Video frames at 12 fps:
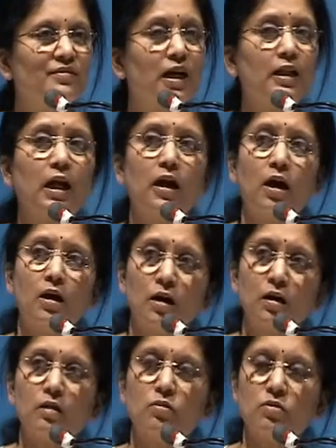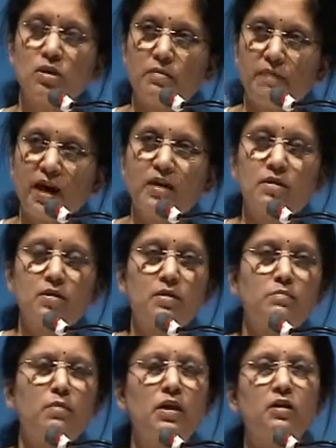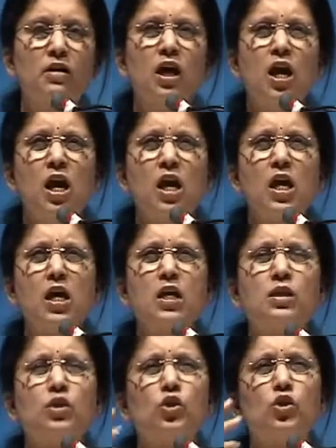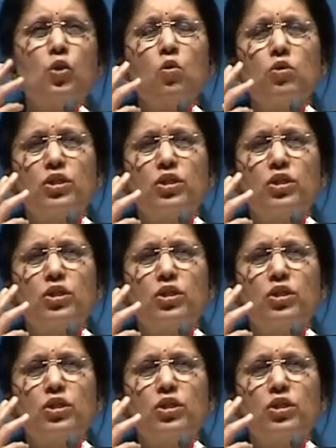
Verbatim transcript: And that uncle goes and marries his mother. He is so